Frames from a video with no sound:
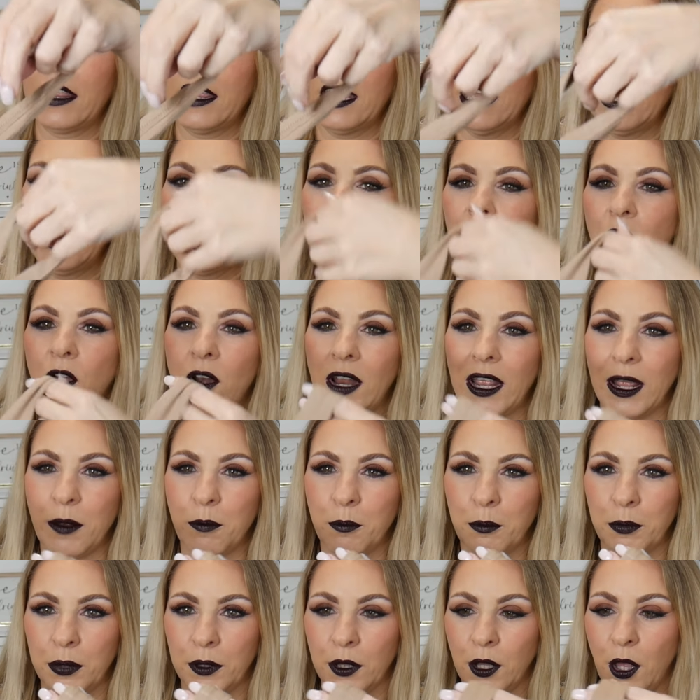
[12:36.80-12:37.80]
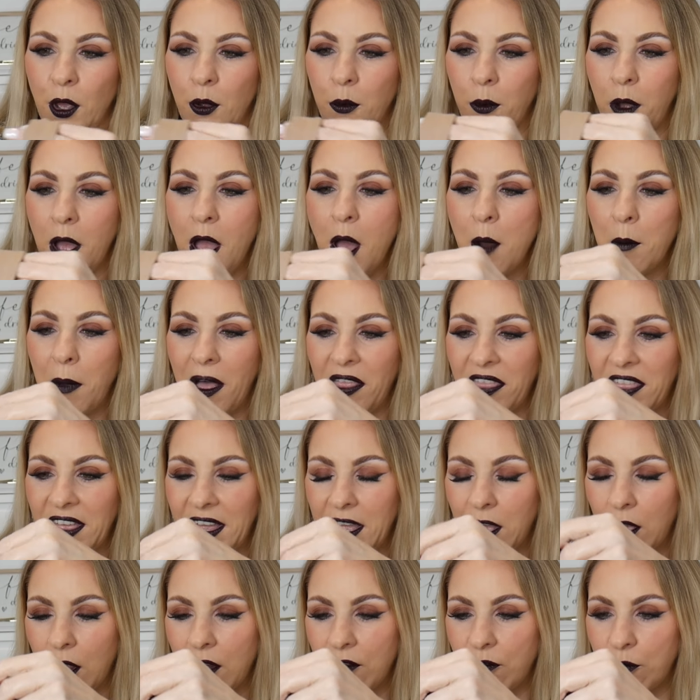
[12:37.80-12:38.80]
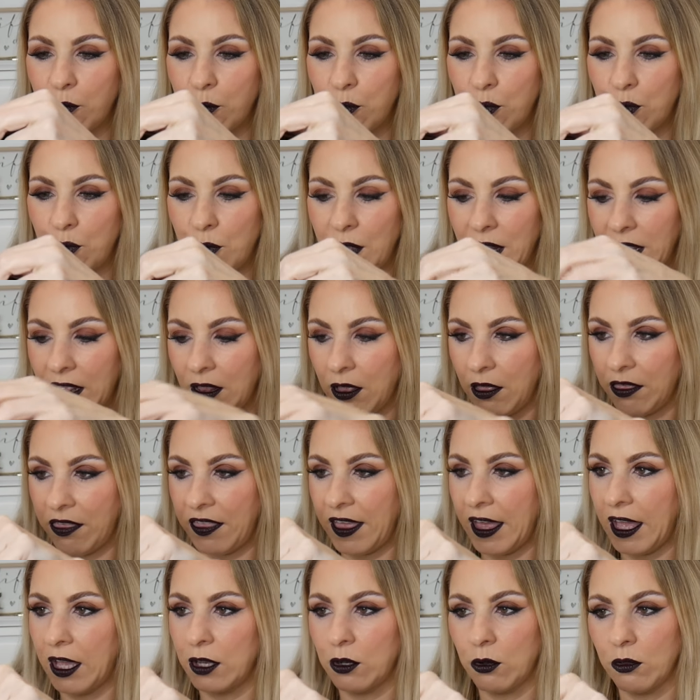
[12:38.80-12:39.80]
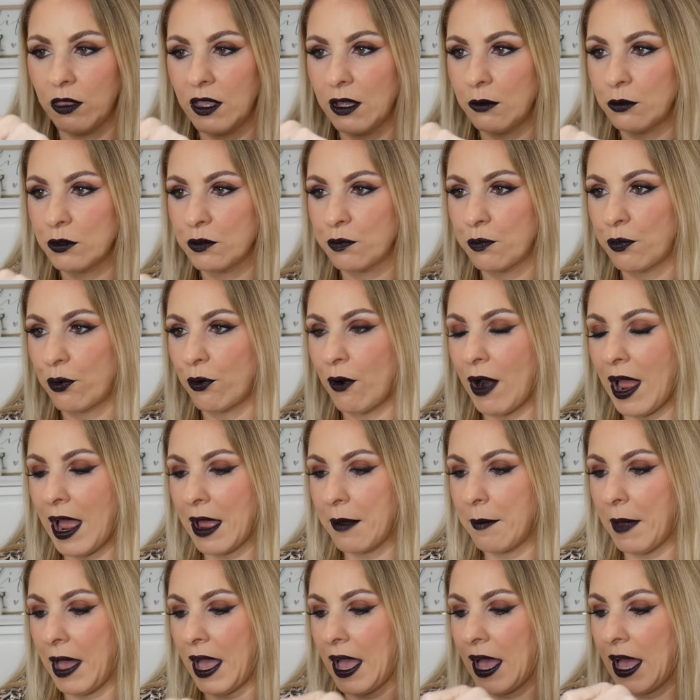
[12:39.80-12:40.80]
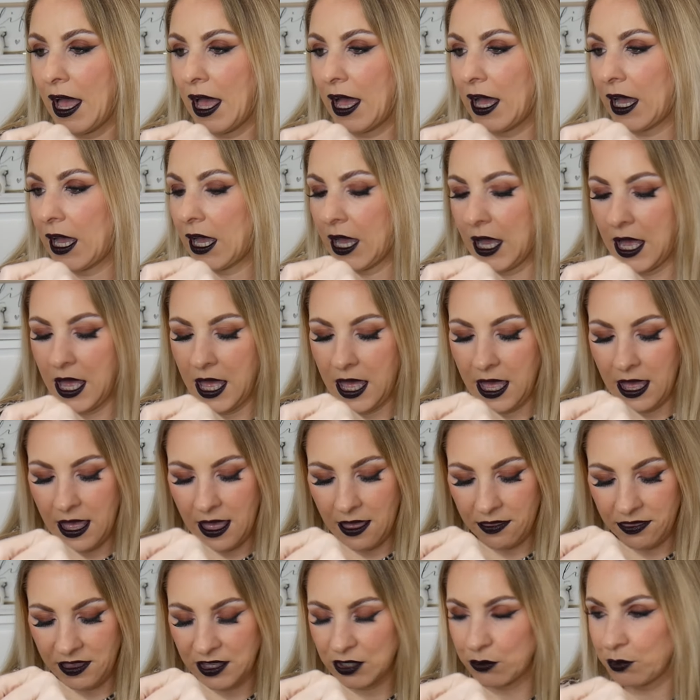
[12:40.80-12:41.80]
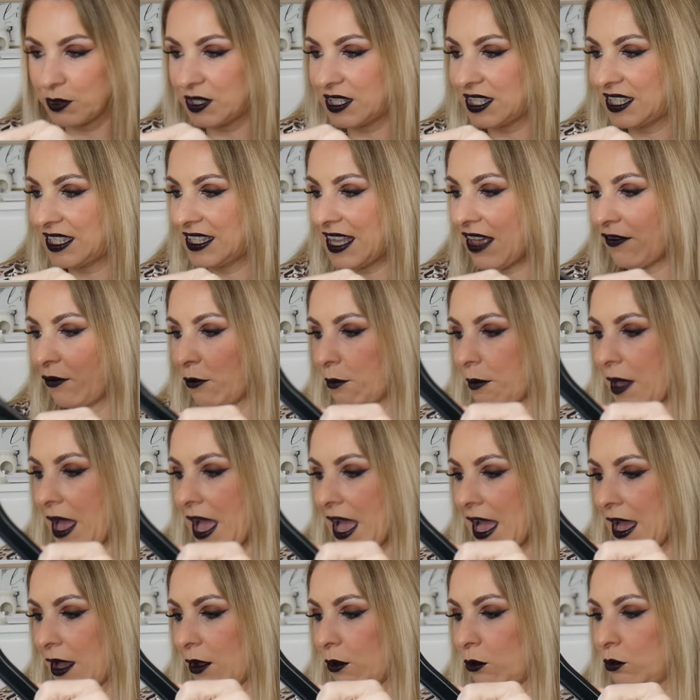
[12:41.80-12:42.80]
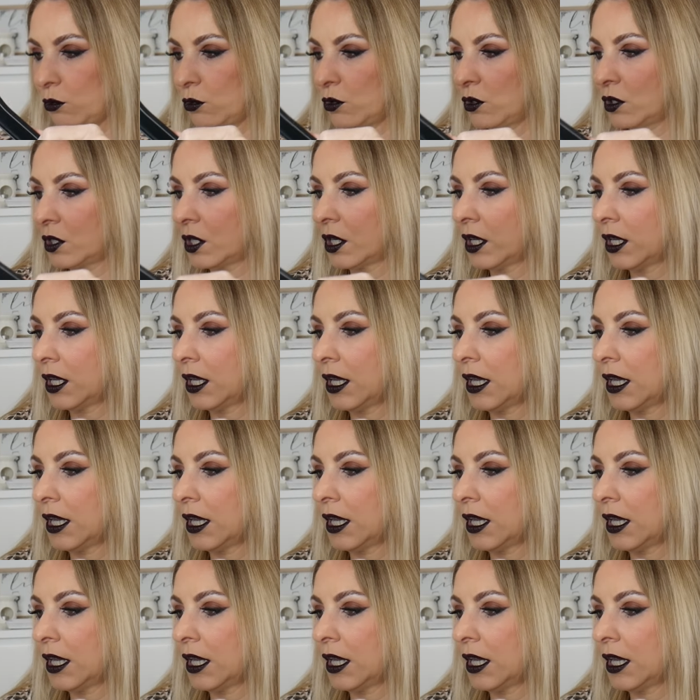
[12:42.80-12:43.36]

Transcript: I think I got it in blue. I think I got it from Pretty Little Thing. I don't think it was Primark. And this was £7.